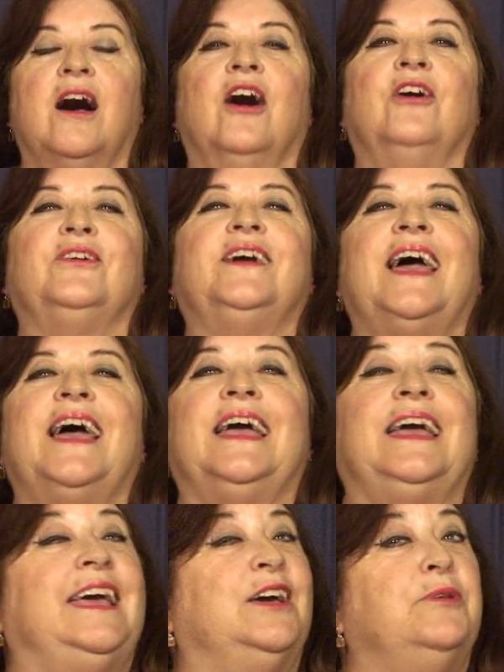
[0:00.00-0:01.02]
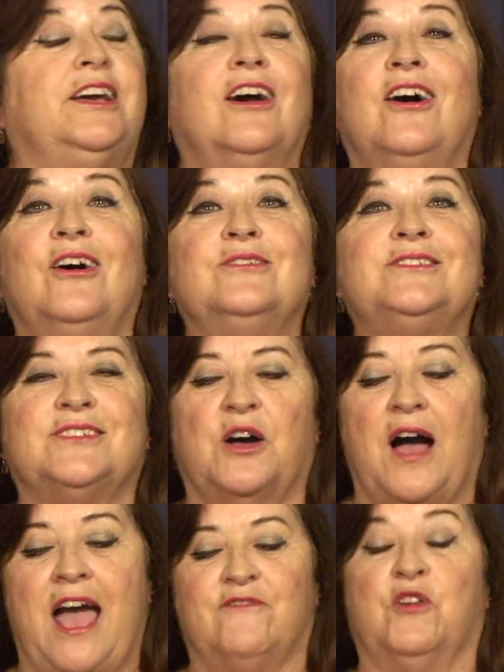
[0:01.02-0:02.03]
Okay, here we go. So
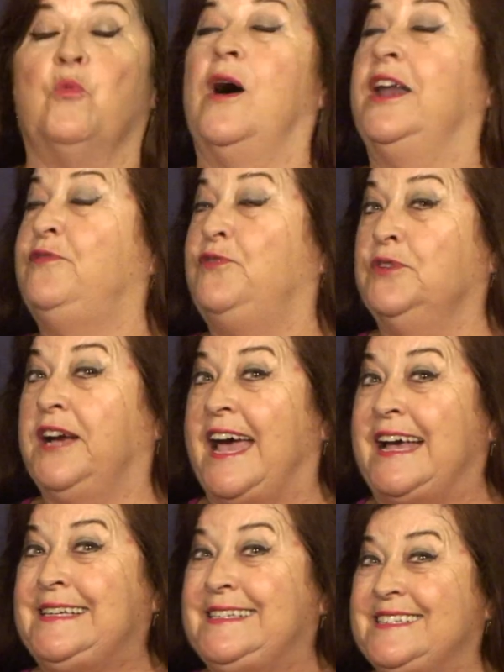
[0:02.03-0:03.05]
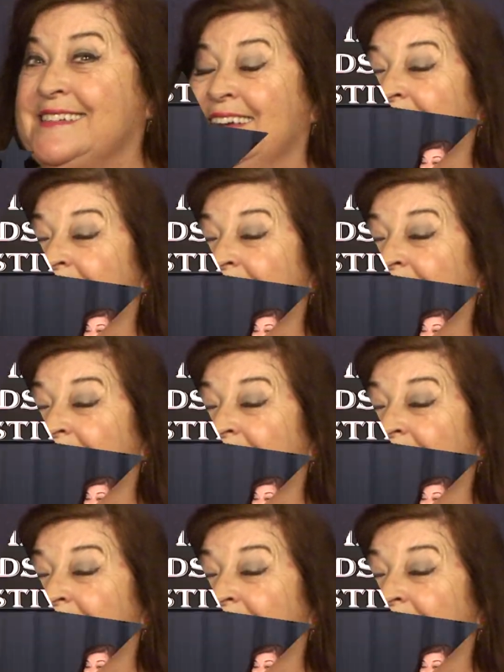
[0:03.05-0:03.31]
I have a wonderful guest.